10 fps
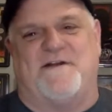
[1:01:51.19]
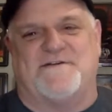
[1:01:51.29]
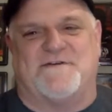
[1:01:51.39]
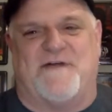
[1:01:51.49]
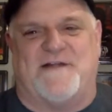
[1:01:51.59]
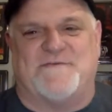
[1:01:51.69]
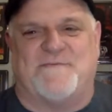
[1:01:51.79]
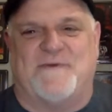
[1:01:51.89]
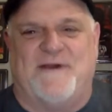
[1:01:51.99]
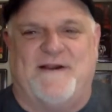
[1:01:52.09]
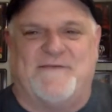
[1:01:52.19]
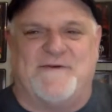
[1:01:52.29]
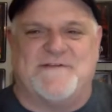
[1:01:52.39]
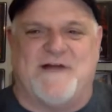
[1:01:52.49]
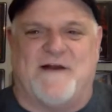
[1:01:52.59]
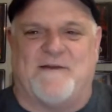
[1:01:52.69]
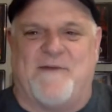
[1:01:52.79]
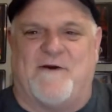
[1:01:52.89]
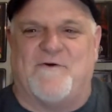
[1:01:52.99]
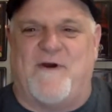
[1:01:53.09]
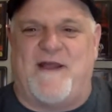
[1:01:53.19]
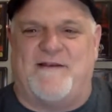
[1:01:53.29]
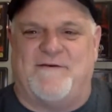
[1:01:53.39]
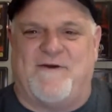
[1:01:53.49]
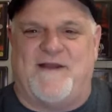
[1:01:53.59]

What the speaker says: And so that's what he's talking about. Great